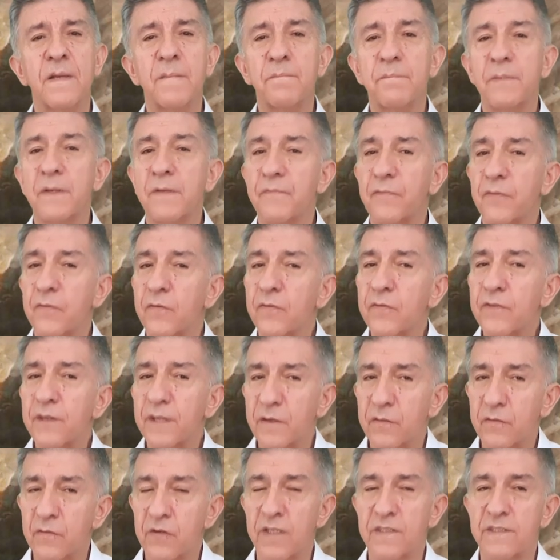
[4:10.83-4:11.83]
before
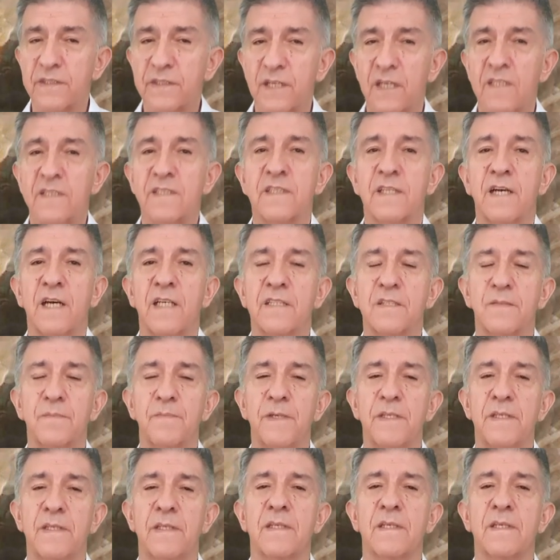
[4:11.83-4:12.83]
the great
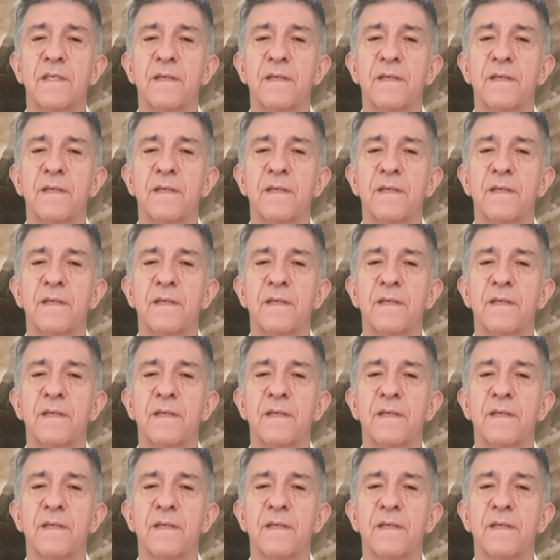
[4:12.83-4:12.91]
chastisement,